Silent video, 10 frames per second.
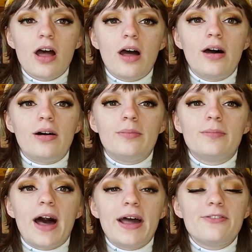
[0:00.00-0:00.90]

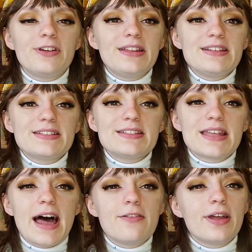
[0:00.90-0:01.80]
I really just
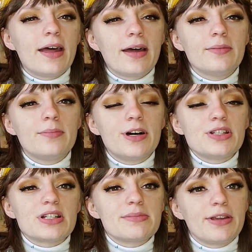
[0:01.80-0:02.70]
haven't had
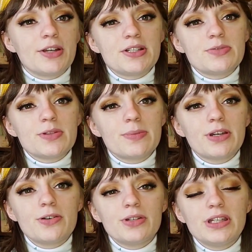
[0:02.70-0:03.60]
much experience with
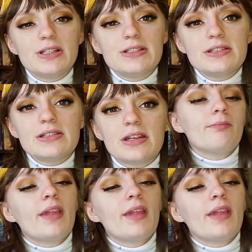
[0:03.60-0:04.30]
begonias.